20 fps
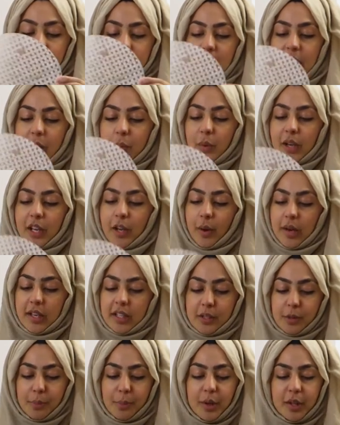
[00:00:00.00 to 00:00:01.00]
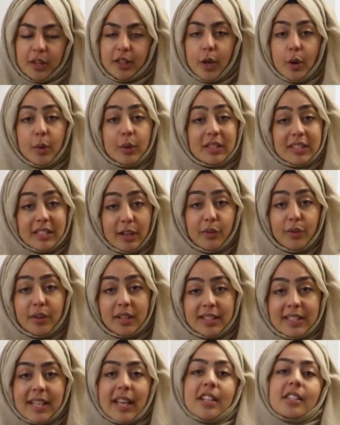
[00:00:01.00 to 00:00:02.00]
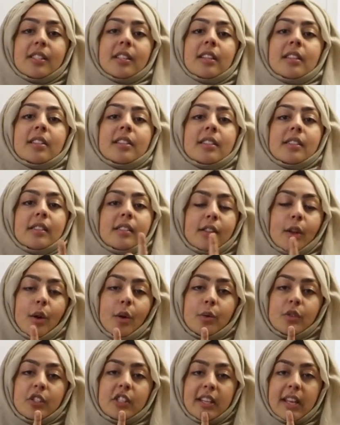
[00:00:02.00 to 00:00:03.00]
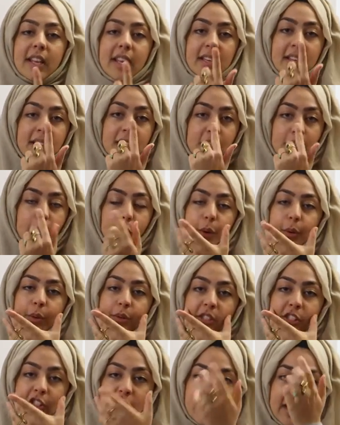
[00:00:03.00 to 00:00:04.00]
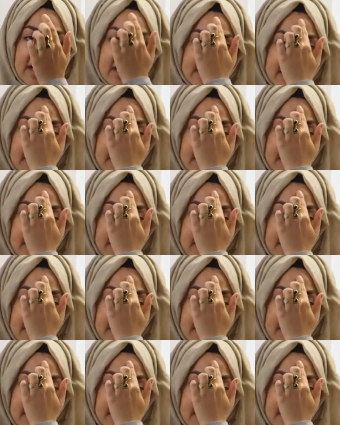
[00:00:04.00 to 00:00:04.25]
then we're going to put those different sections, so chin, nose, cheeks,